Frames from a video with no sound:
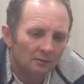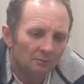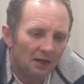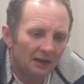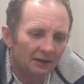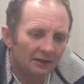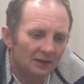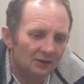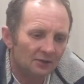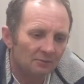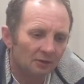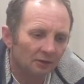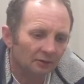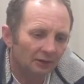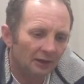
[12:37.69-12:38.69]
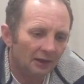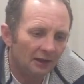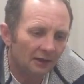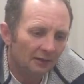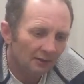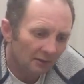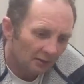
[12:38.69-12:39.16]
mechanism on
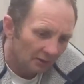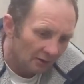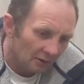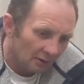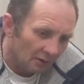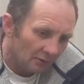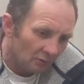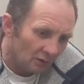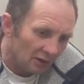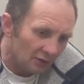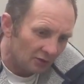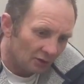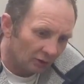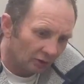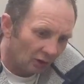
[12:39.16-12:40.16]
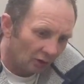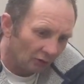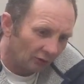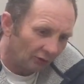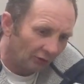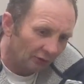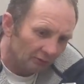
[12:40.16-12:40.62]
here which
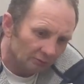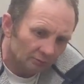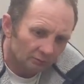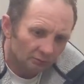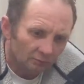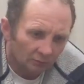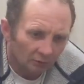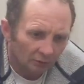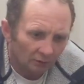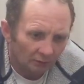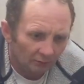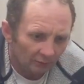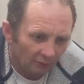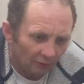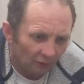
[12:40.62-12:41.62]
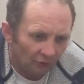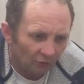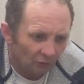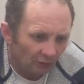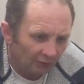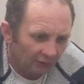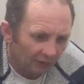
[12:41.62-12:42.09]
locks. Hold on, you just
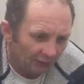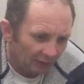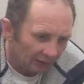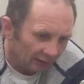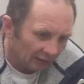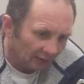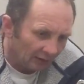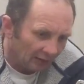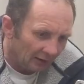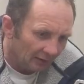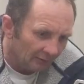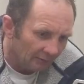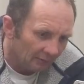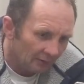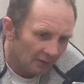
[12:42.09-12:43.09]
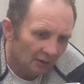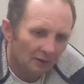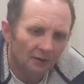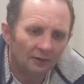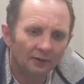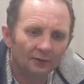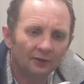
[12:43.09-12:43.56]
twist this handle here.
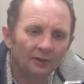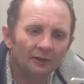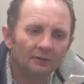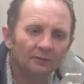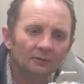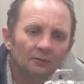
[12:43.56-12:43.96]
You see,